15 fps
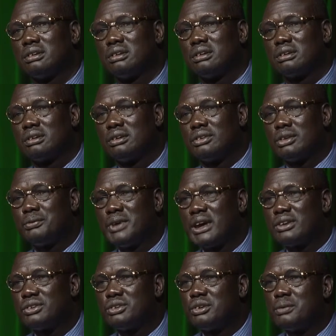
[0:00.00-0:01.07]
Because if there
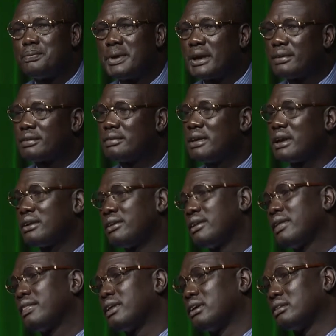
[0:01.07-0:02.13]
is no faith, there is
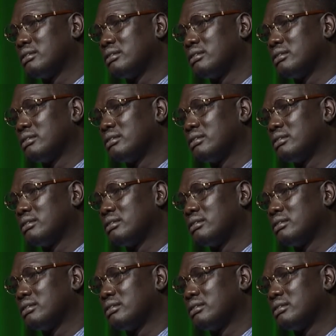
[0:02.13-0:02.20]
nothing.